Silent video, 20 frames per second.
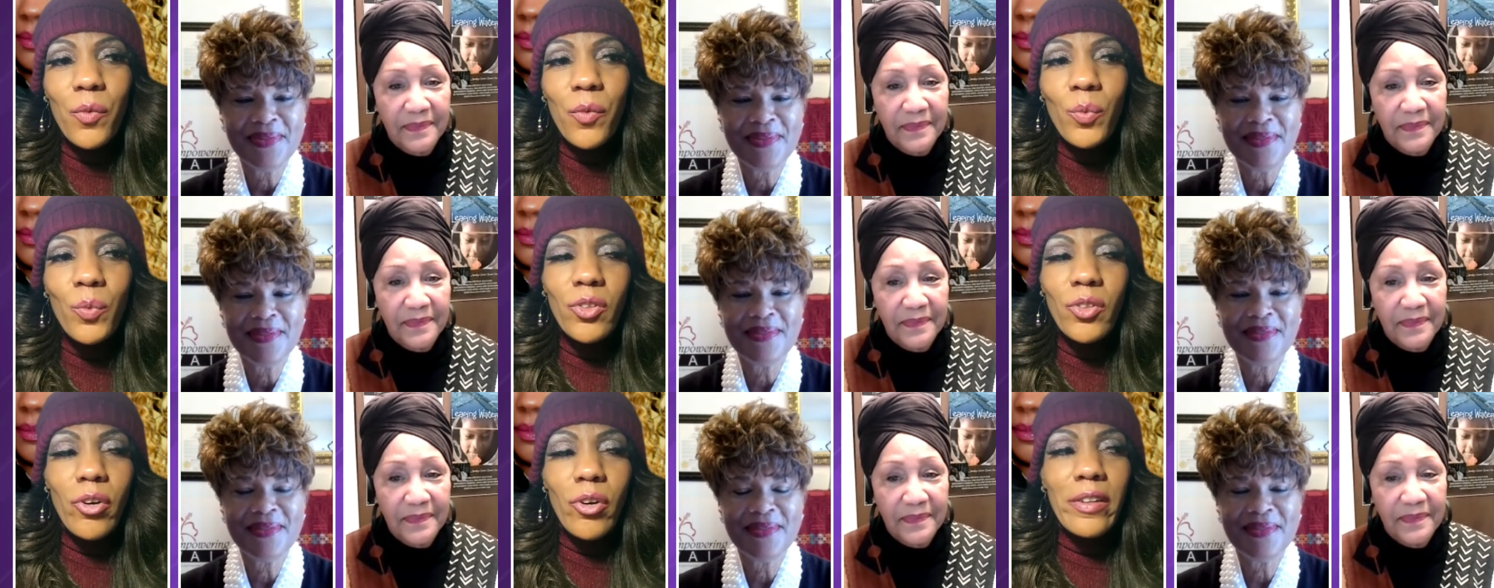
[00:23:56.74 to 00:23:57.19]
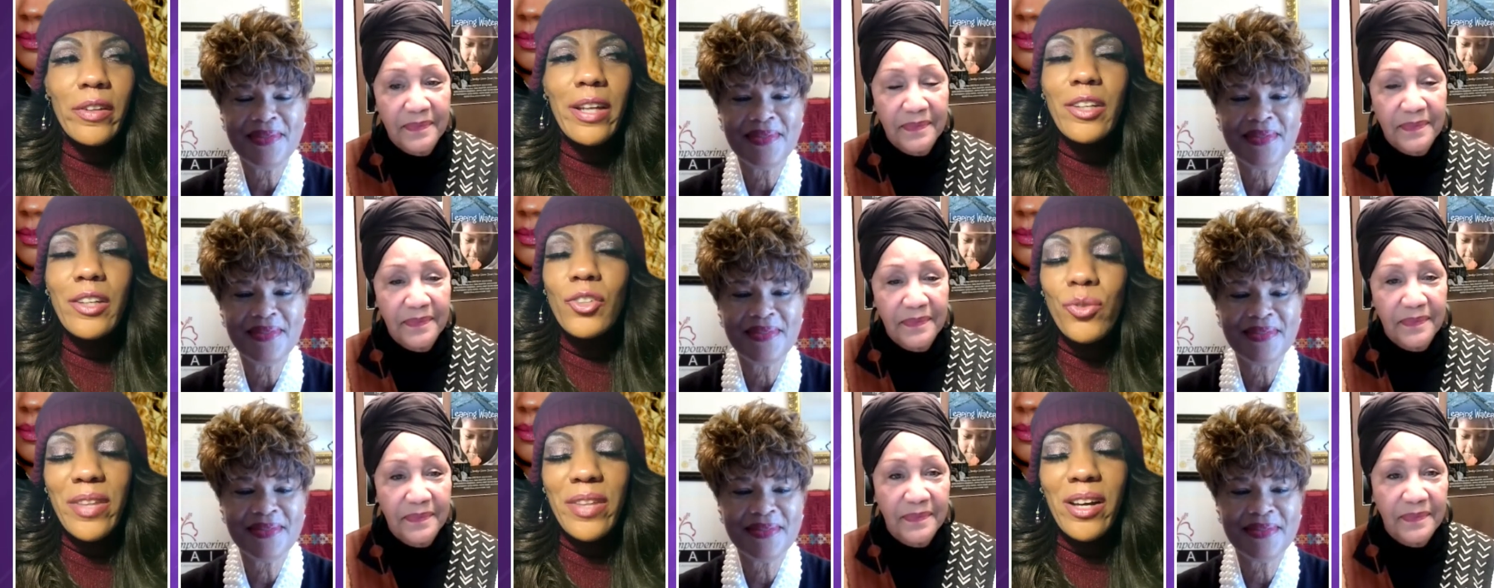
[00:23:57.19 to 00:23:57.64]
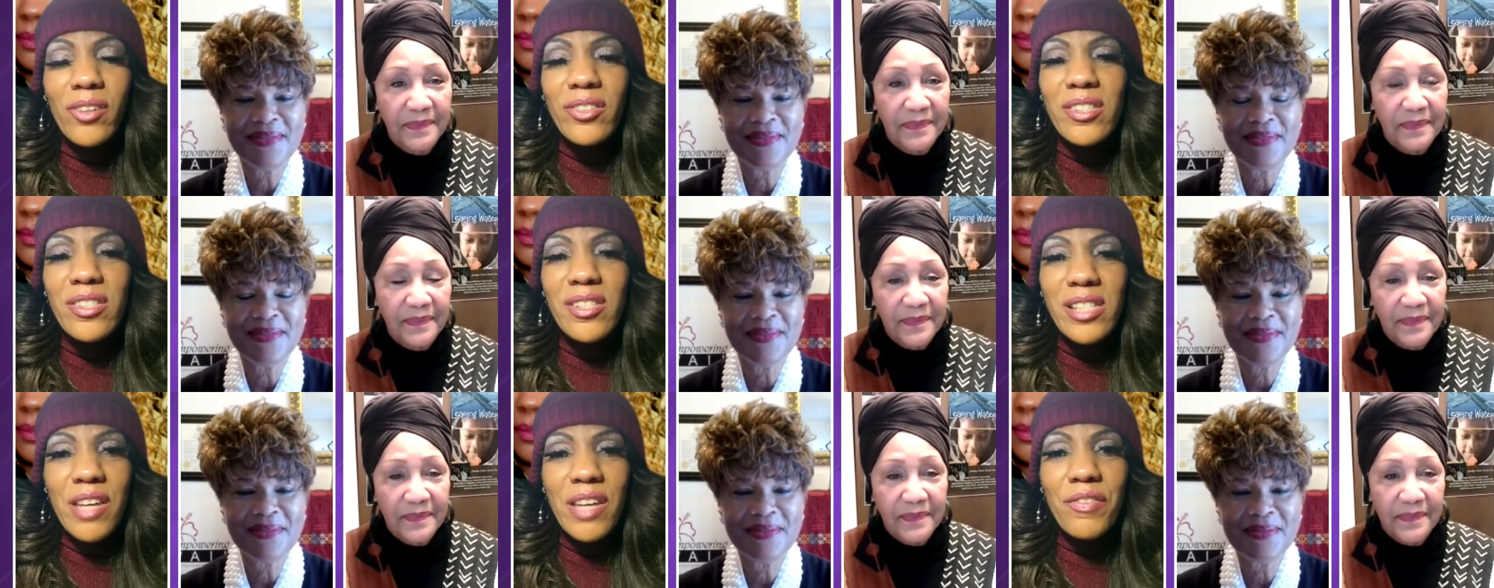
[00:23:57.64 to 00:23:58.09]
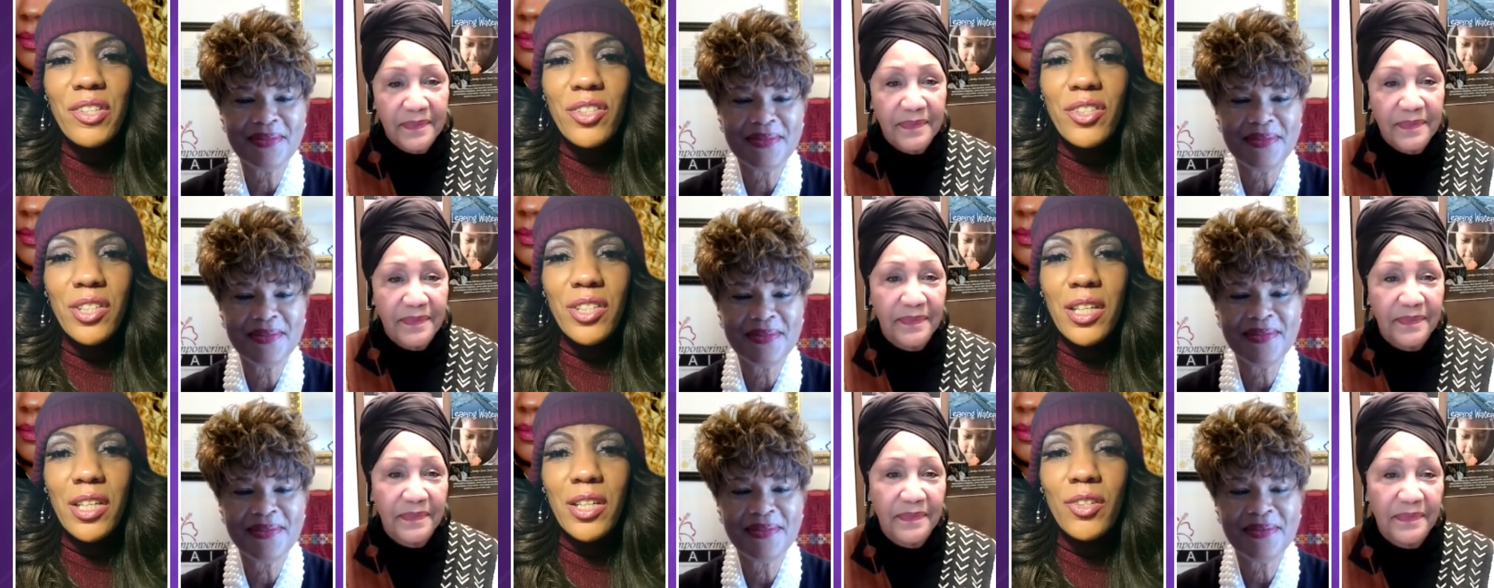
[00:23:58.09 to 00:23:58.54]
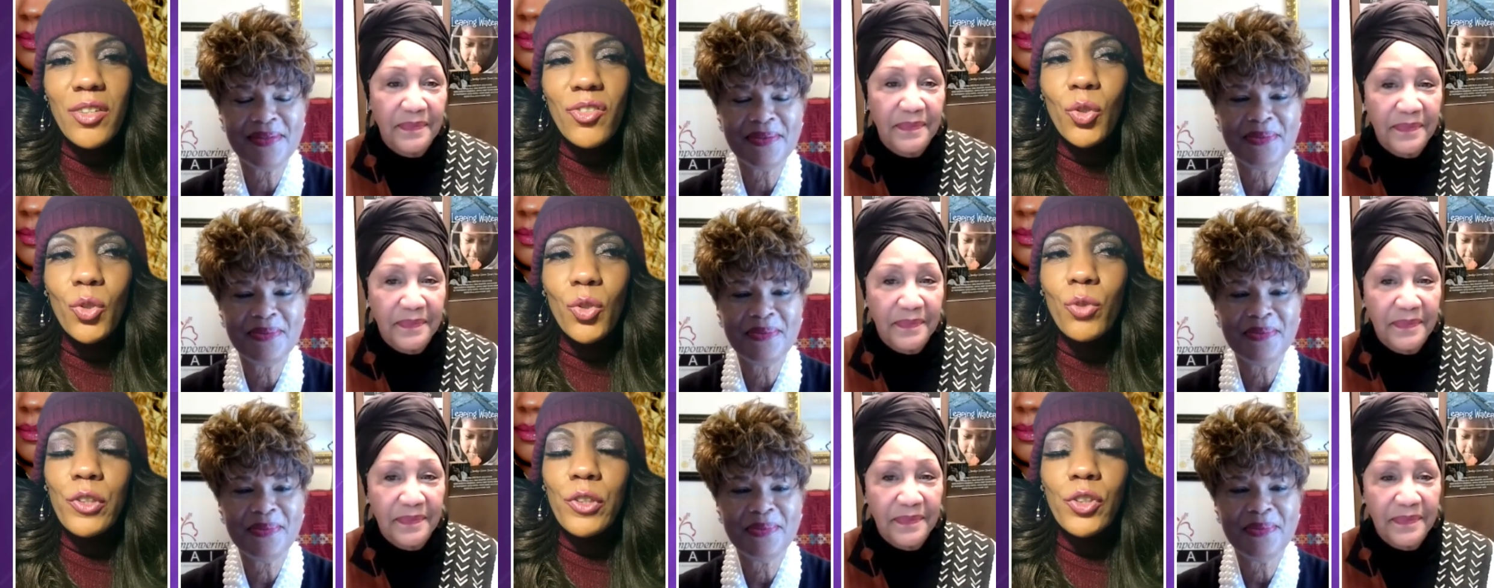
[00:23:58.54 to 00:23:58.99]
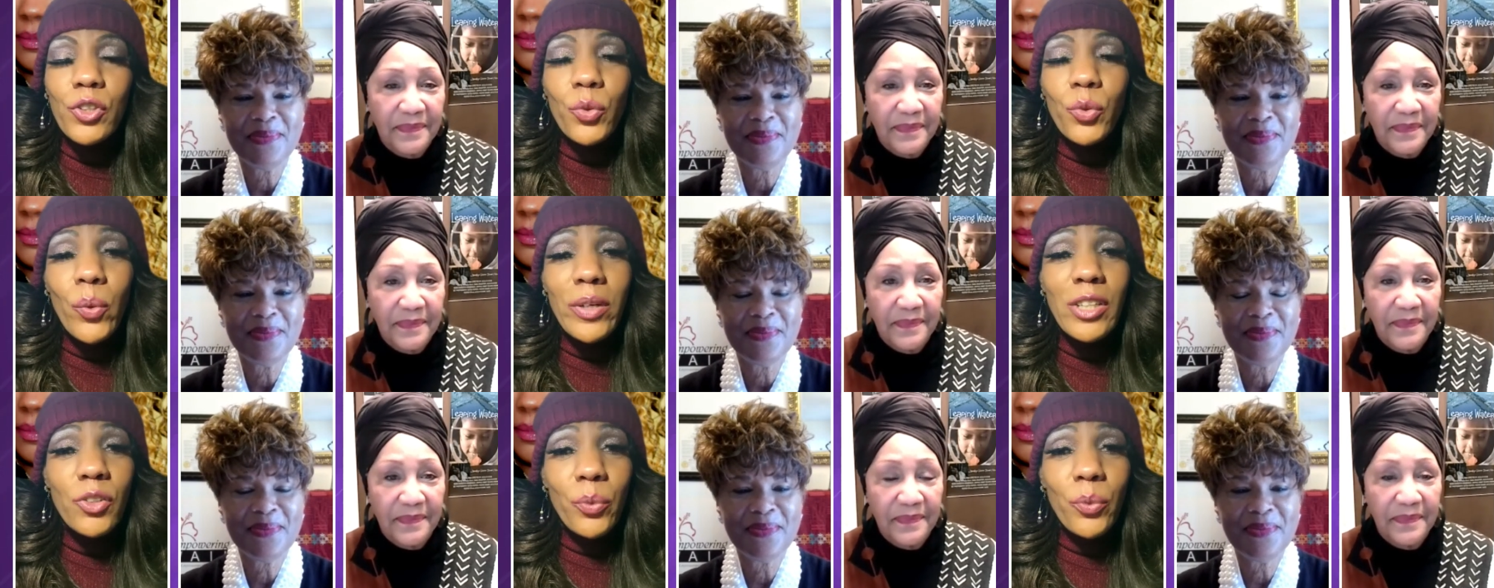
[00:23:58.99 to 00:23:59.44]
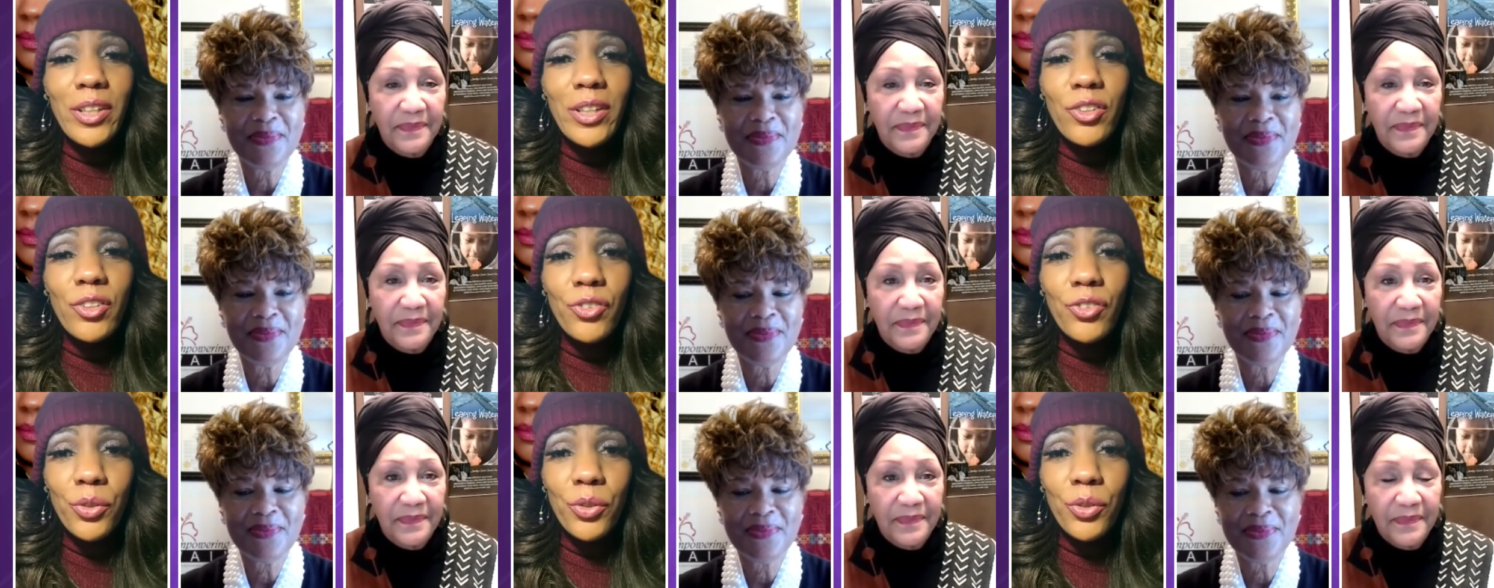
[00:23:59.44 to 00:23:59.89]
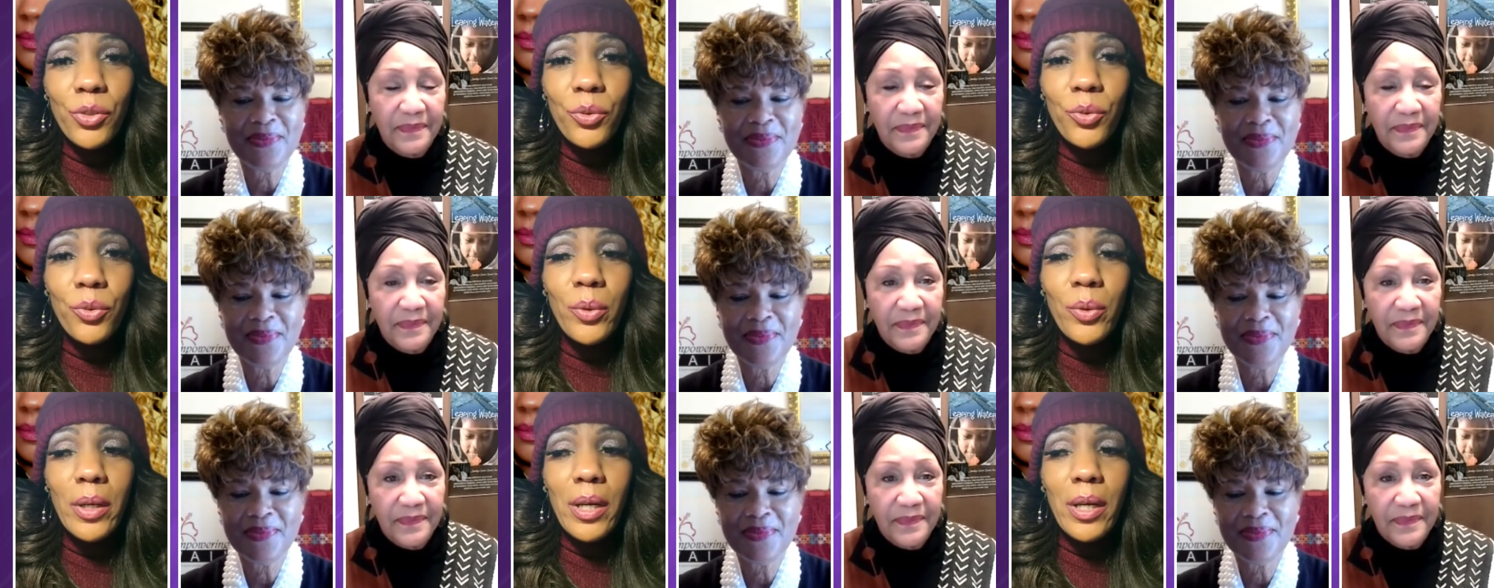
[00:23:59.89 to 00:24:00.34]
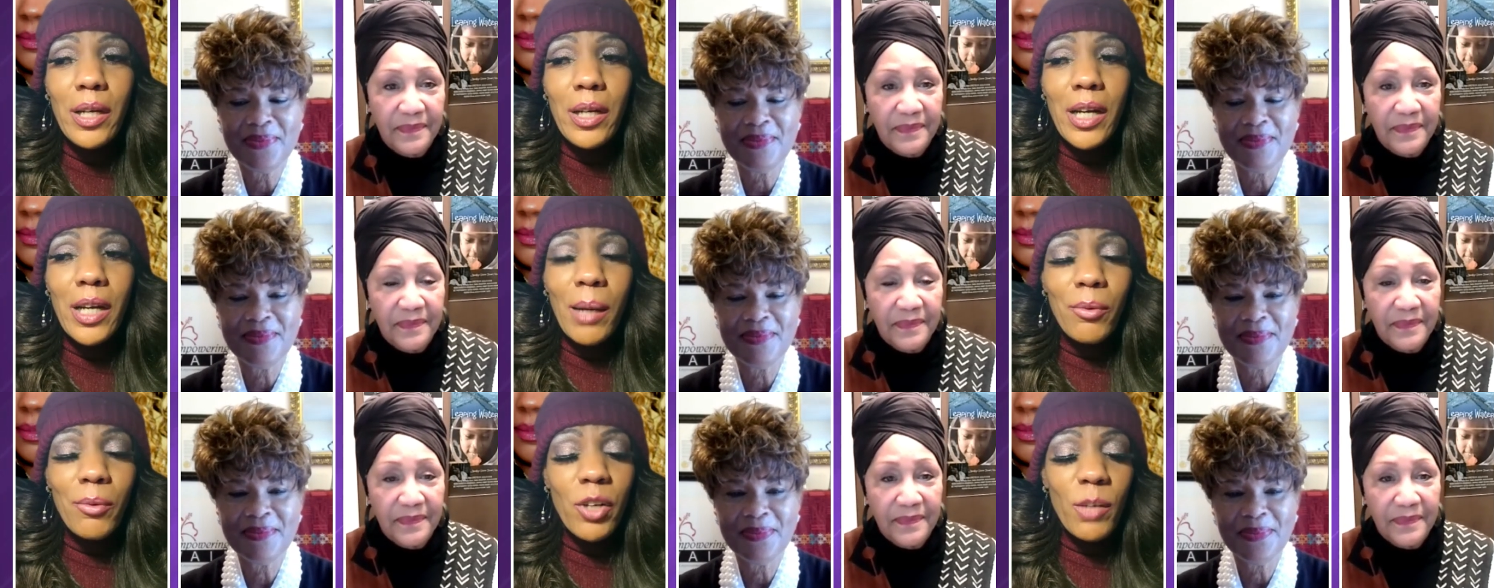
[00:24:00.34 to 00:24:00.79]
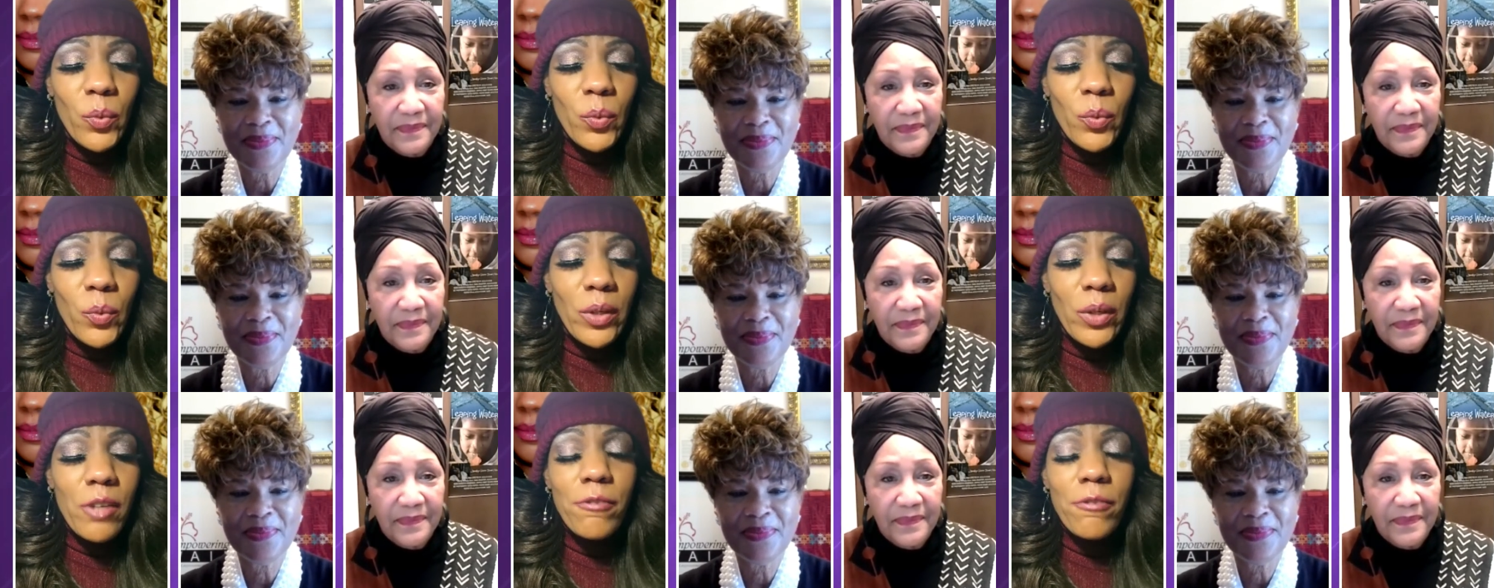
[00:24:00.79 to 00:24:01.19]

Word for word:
Speaker 1: we started that in 2017. So for 2022, I'm going to be really